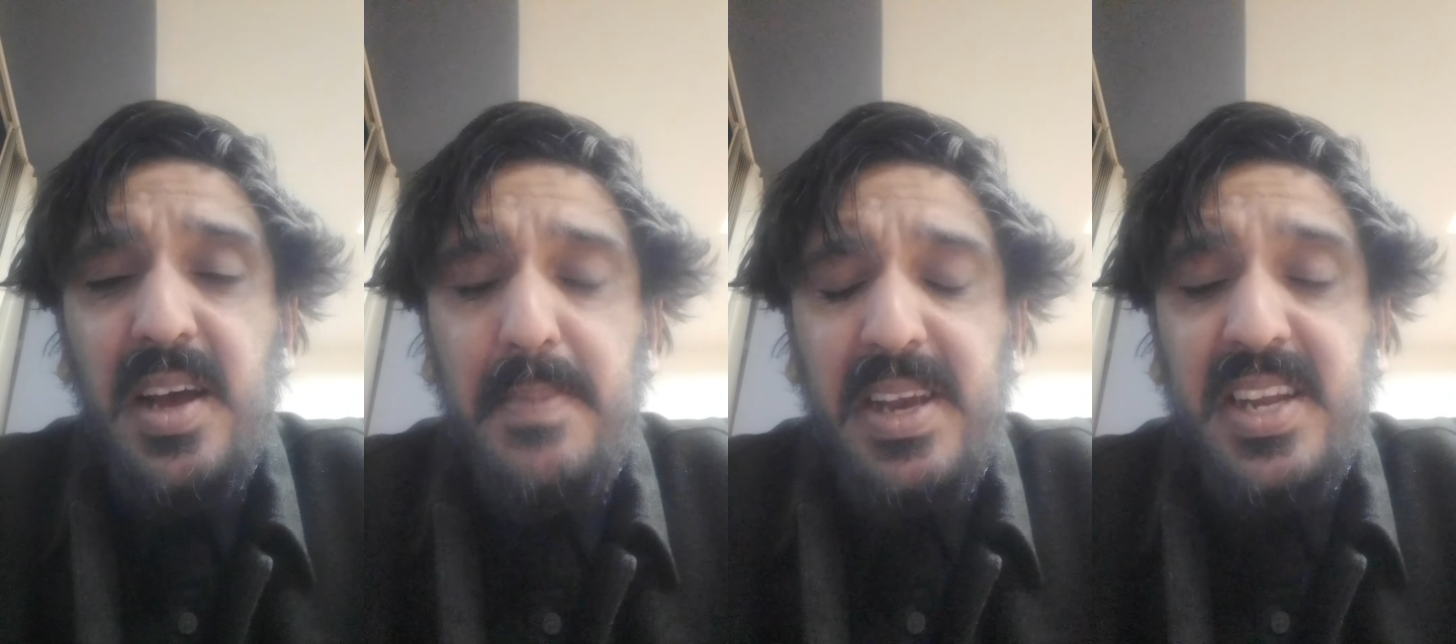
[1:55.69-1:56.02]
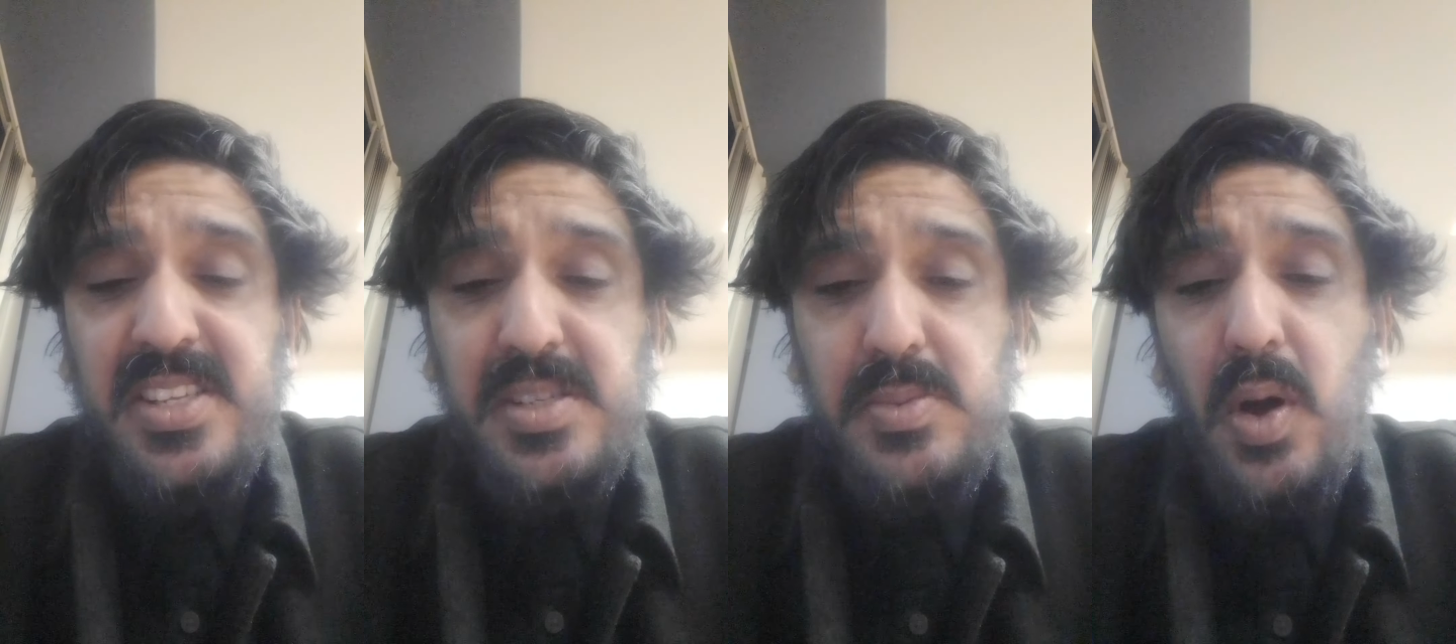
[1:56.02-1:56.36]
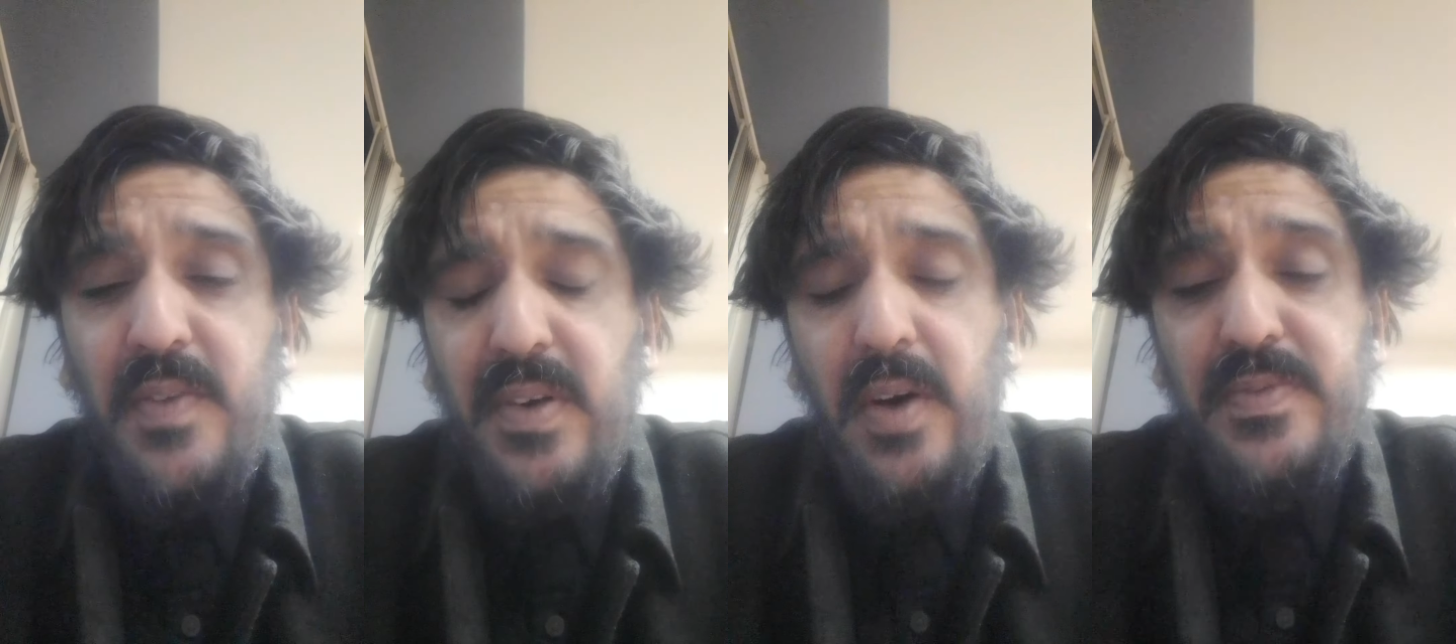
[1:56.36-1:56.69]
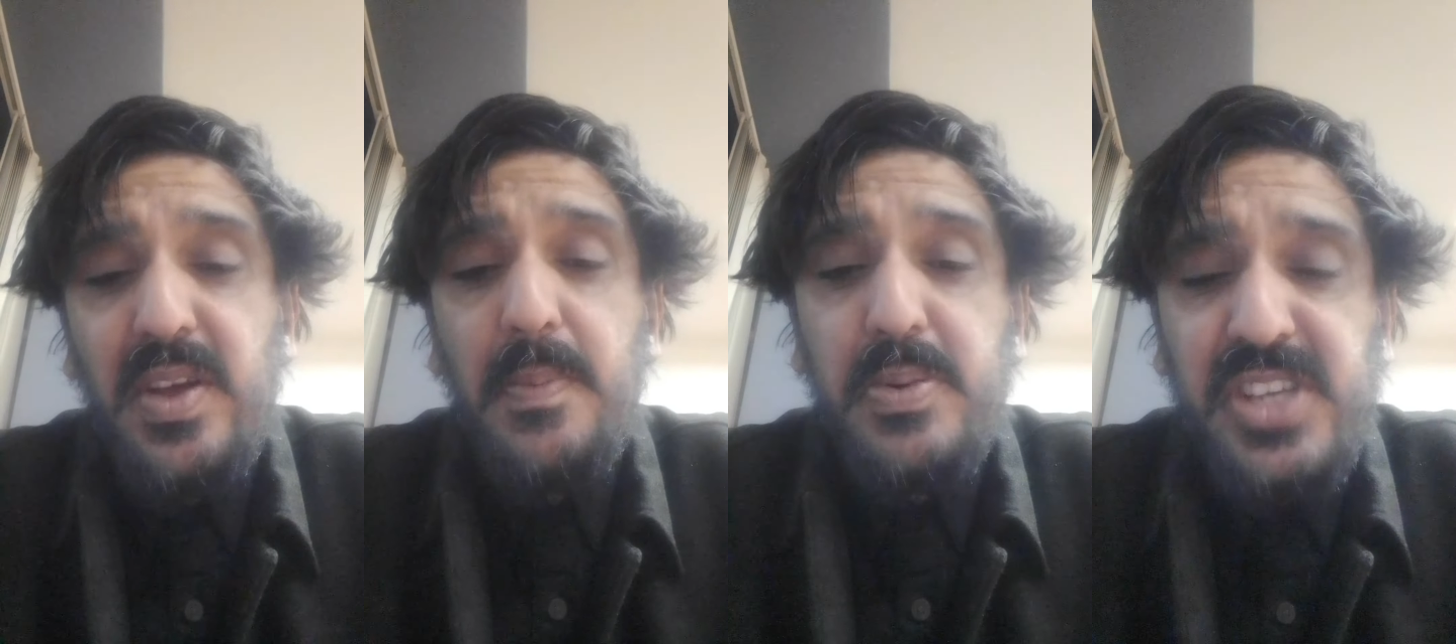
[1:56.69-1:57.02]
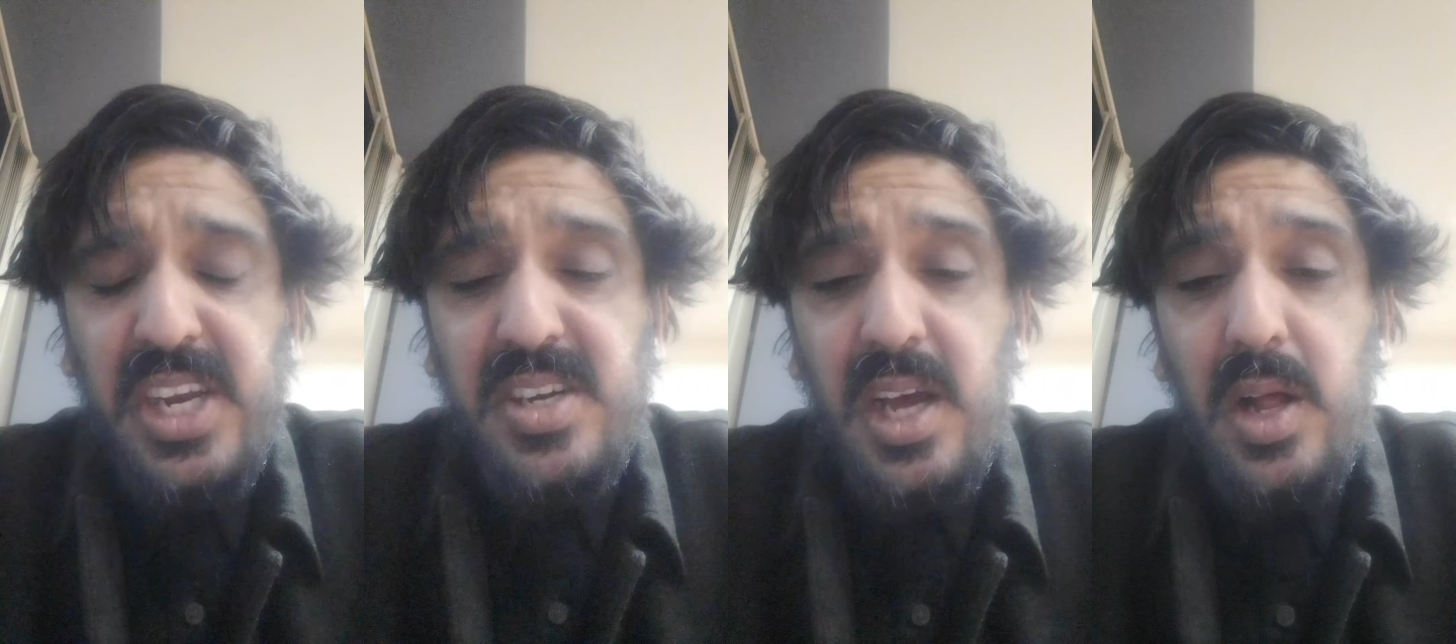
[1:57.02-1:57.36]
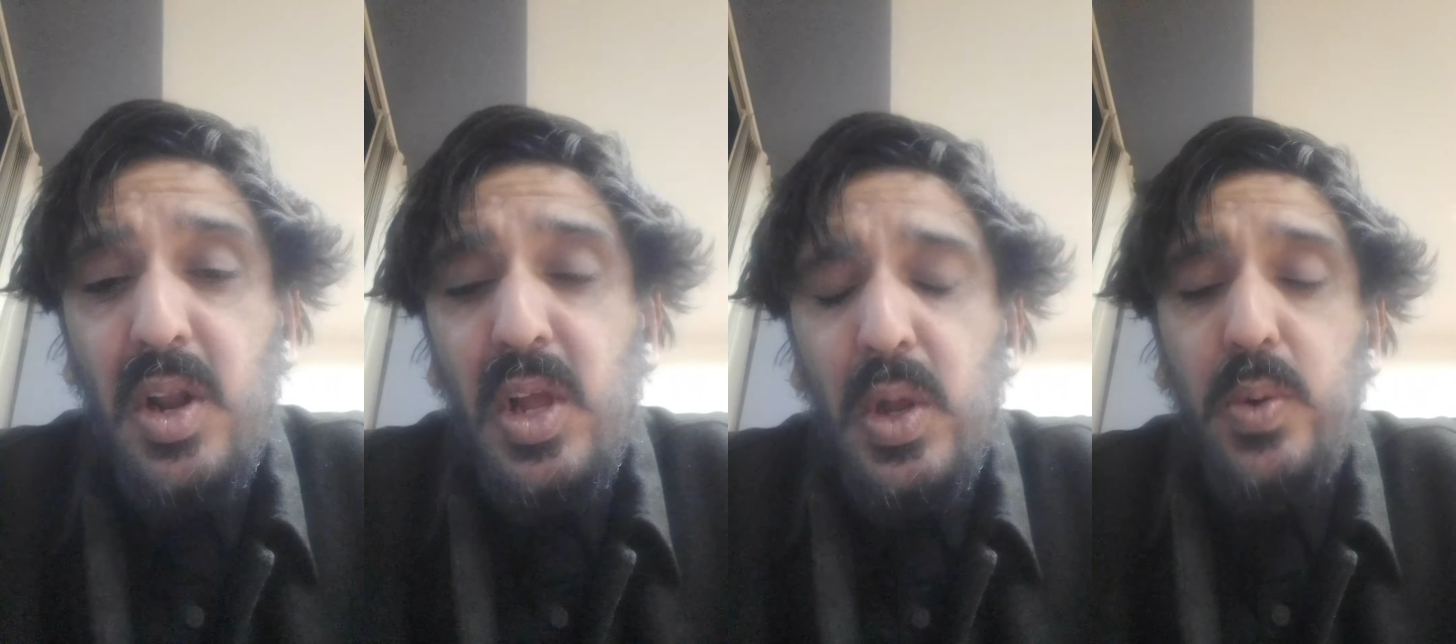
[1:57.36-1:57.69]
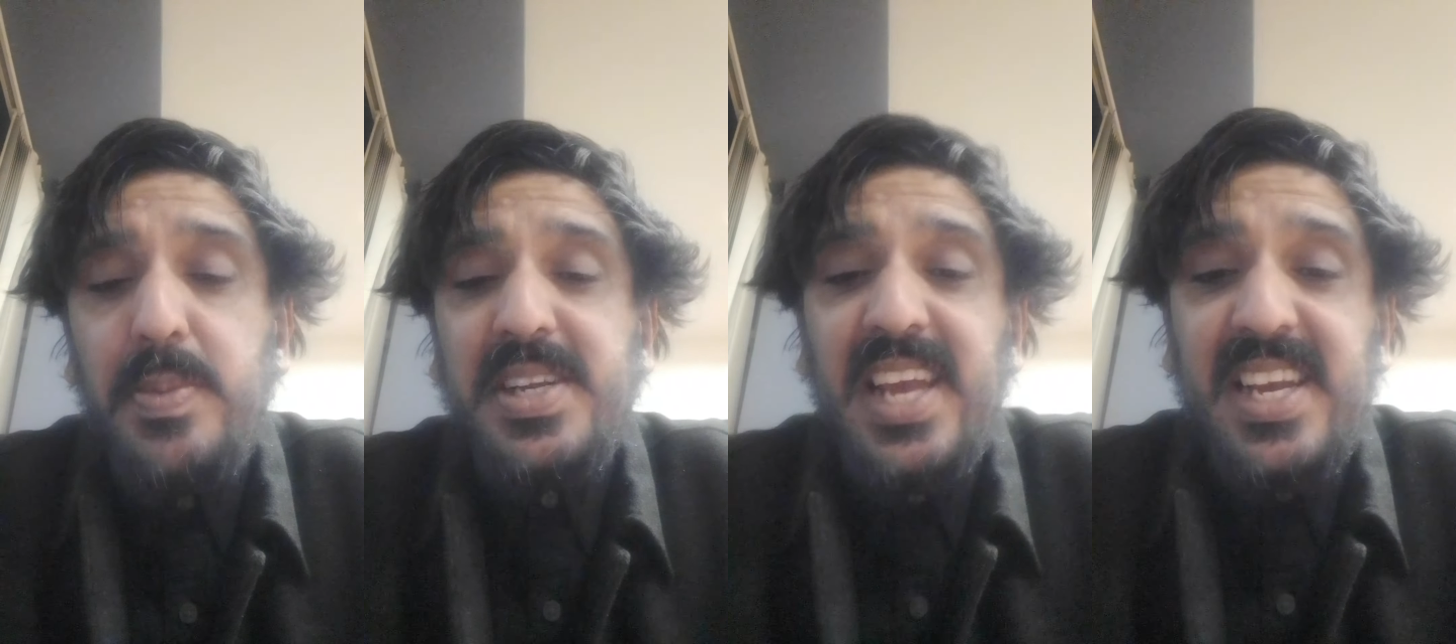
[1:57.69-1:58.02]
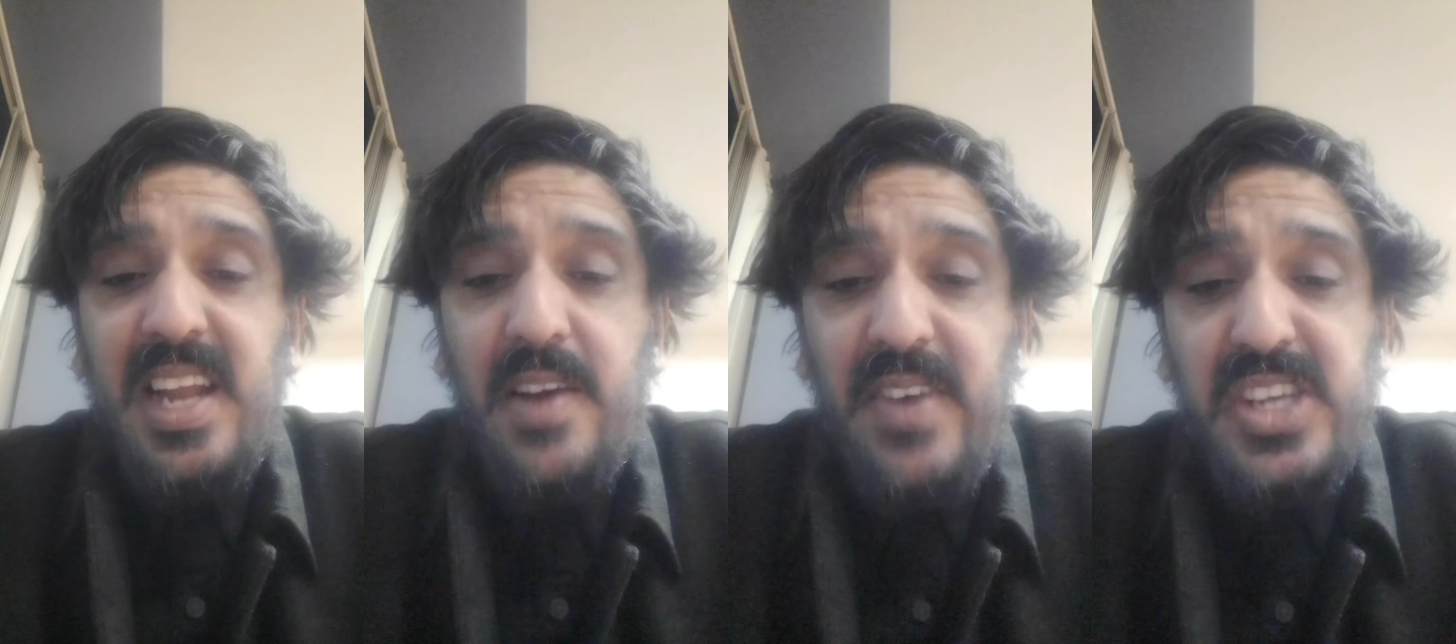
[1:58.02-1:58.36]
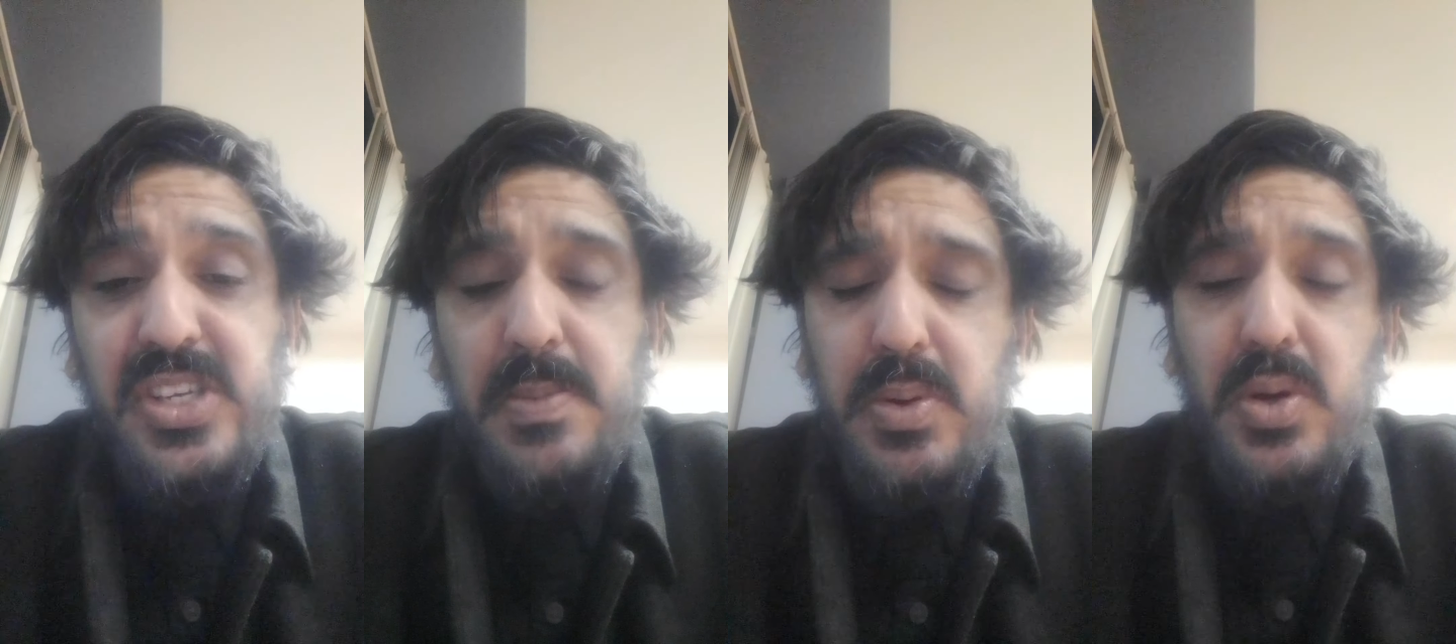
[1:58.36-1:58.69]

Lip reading: mechanism of the projectile will be taken out of action,